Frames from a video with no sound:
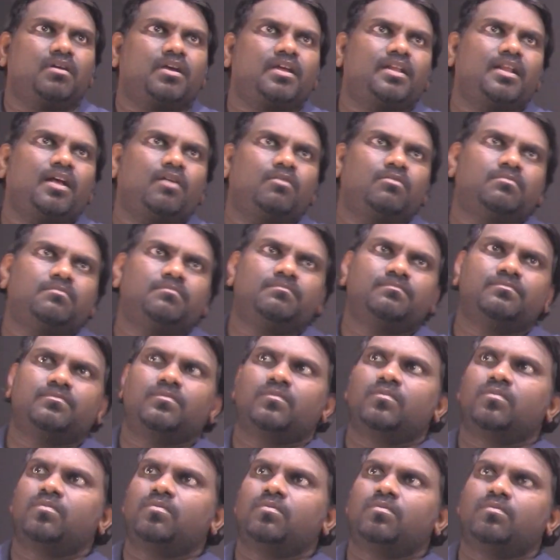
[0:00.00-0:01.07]
Okay, now
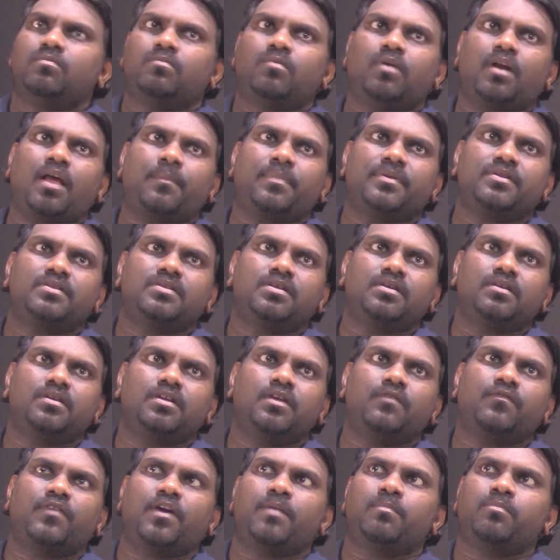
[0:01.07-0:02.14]
what happened
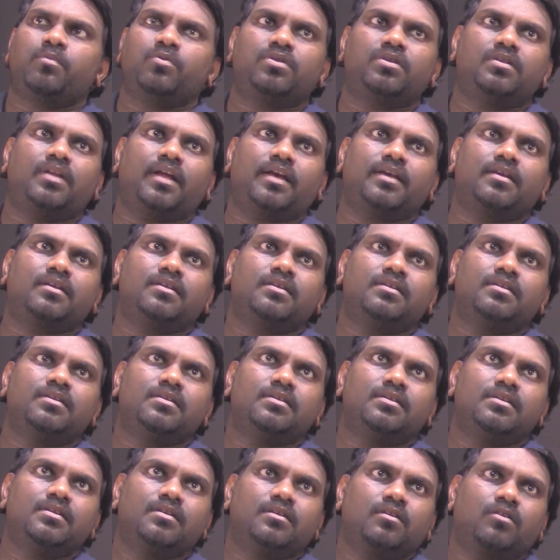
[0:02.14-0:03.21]
if I put like
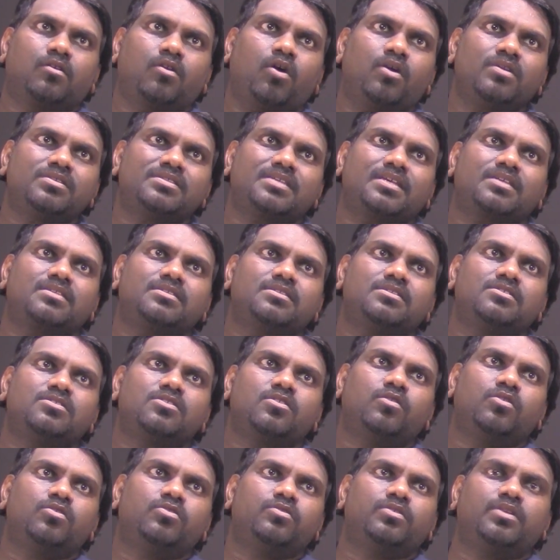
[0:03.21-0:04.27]
cos x is
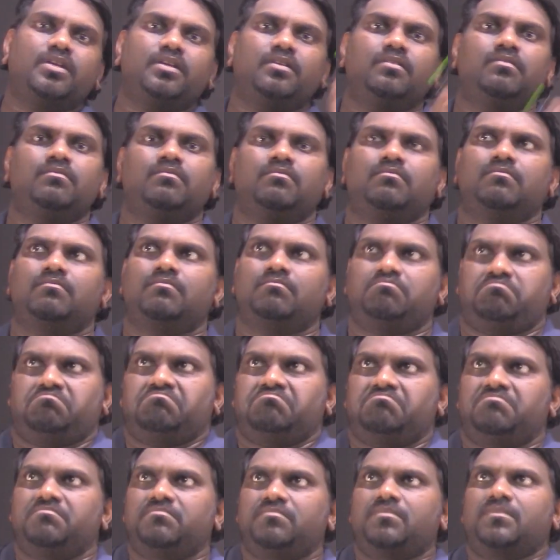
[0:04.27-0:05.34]
equal to t?
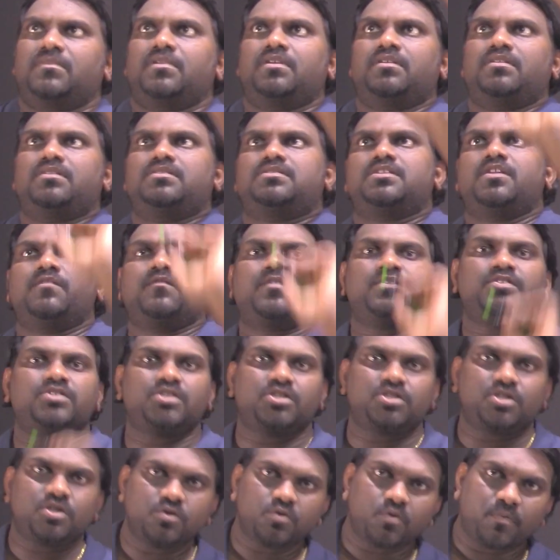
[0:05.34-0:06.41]
its
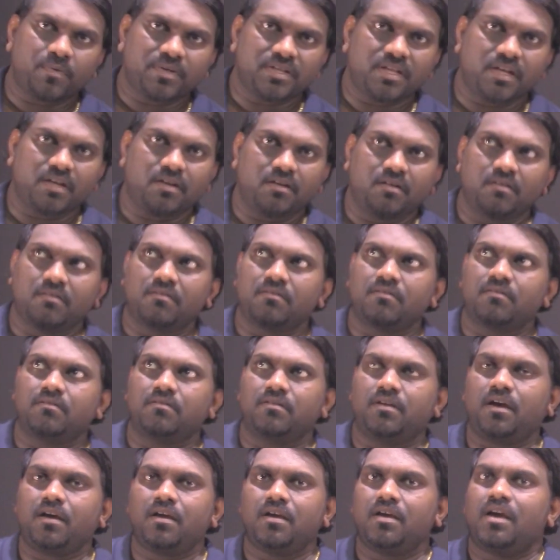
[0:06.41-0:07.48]
differentiation is over there.
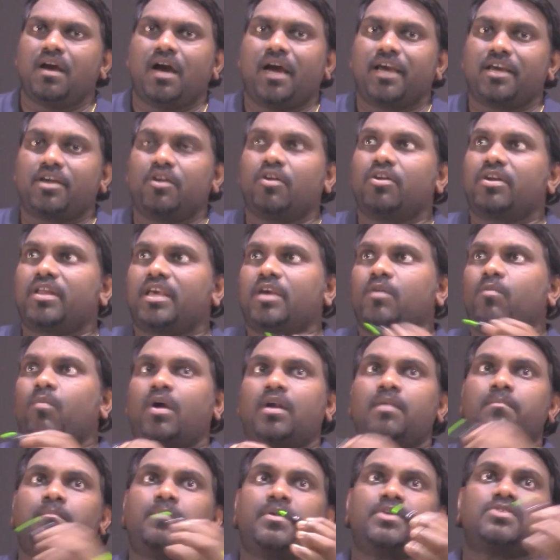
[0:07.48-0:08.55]
Yeah, I cannot take
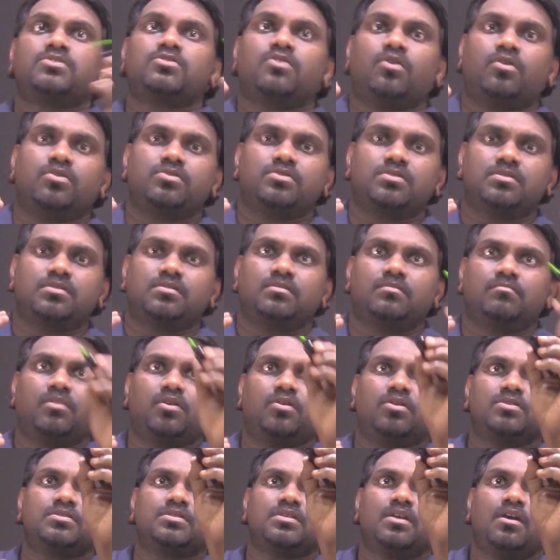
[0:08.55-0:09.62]
1 plus cos,
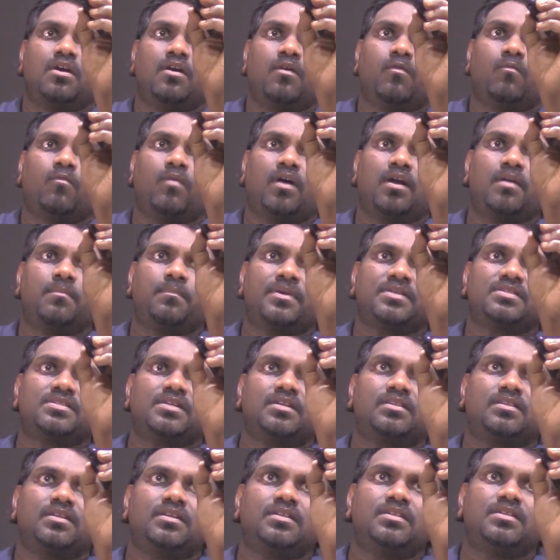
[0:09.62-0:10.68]
because 1
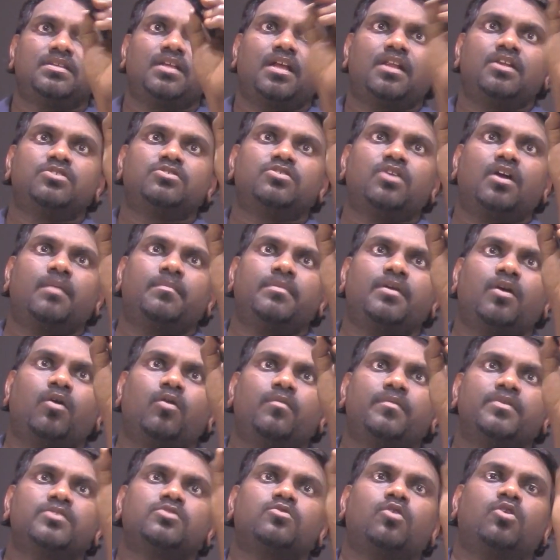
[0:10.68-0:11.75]
plus it's gonna be
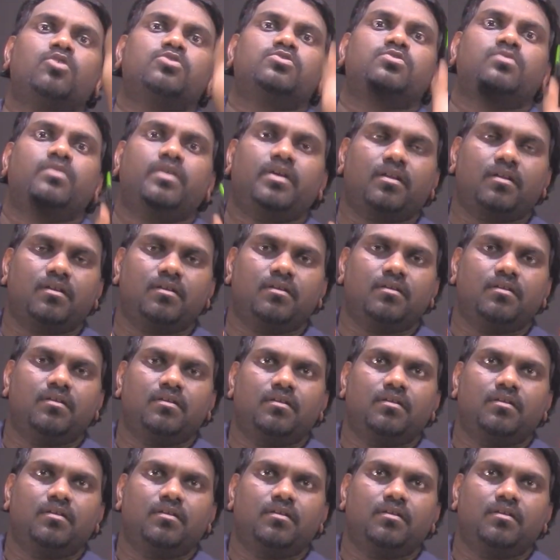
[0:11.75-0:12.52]
always cos square.